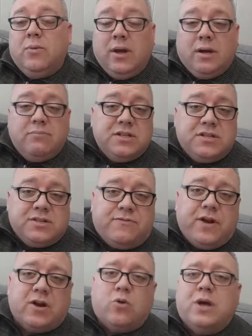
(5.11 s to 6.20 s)
Well, this is a
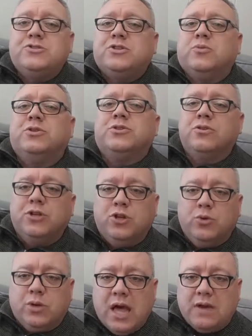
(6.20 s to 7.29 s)
fair question. We certainly
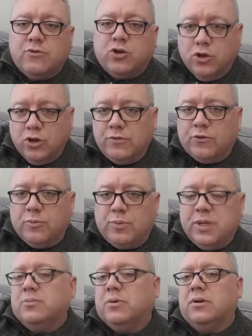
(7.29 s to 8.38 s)
do a lot of good for
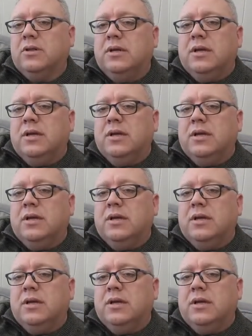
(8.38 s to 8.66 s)
people.